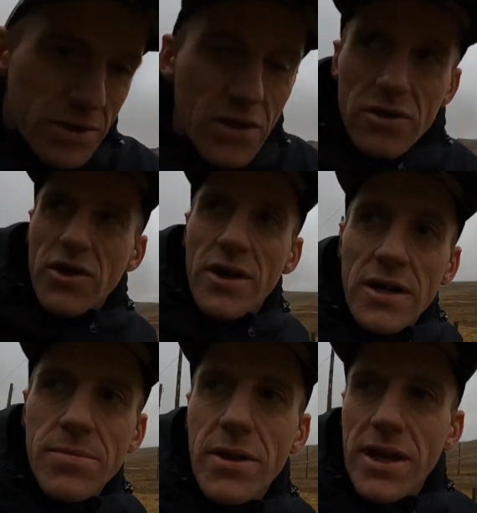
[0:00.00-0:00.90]
be such a
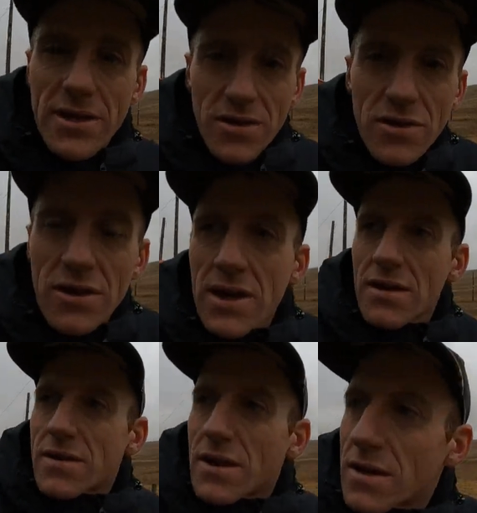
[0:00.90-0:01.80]
nice place around
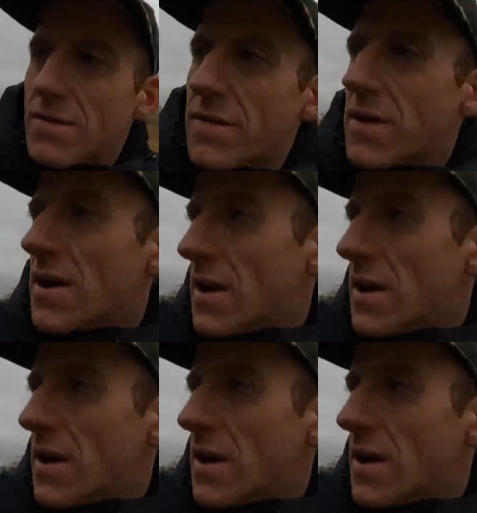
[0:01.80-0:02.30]
here to have